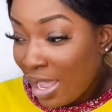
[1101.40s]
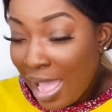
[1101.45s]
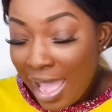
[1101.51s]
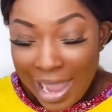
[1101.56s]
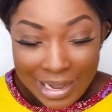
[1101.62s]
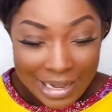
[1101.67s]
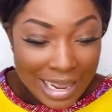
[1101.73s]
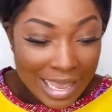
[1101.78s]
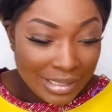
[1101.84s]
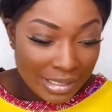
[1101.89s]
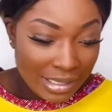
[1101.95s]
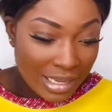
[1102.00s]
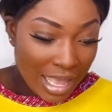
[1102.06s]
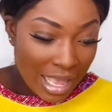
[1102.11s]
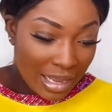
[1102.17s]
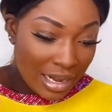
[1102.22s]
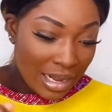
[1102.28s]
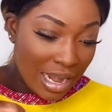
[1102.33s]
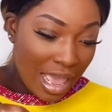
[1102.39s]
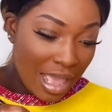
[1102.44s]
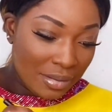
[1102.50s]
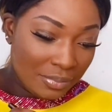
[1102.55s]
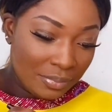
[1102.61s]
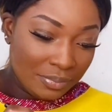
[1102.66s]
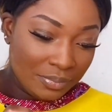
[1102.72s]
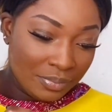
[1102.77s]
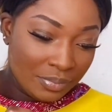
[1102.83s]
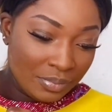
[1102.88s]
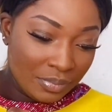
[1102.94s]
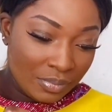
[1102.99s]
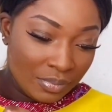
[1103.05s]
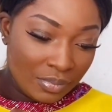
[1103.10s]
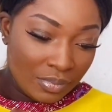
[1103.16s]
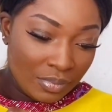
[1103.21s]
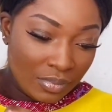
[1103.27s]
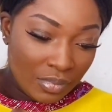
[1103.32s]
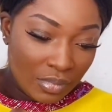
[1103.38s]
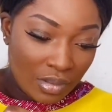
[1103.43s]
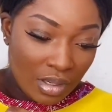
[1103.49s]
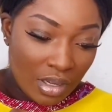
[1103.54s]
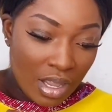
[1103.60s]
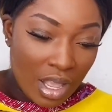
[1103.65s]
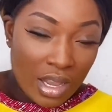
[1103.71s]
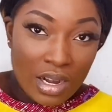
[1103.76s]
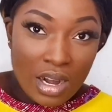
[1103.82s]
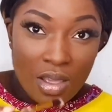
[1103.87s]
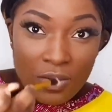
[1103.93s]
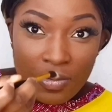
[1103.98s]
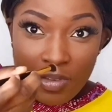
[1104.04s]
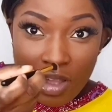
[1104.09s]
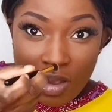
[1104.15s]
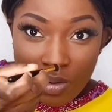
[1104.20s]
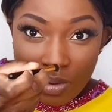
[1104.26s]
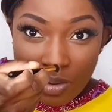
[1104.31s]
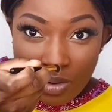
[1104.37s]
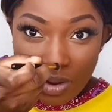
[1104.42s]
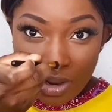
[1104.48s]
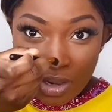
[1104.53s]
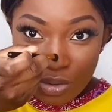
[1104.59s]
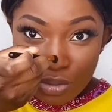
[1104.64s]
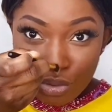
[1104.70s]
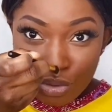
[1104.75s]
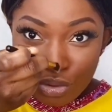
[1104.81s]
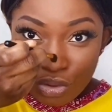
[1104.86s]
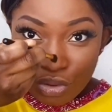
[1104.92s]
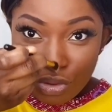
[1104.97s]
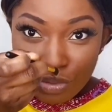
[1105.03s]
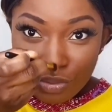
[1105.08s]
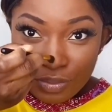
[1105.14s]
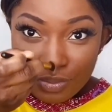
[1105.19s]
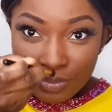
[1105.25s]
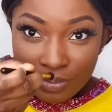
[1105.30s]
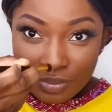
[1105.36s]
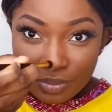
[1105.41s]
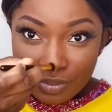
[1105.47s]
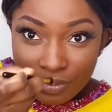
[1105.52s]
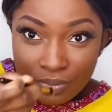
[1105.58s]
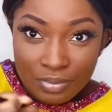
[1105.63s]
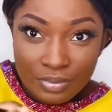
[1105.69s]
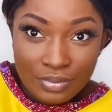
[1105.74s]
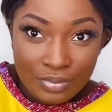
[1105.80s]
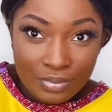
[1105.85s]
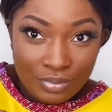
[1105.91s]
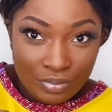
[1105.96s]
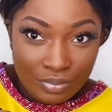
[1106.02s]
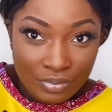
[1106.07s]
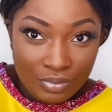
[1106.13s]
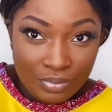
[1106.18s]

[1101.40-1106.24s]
highlights like a clap. Like a clap sound, hand so. A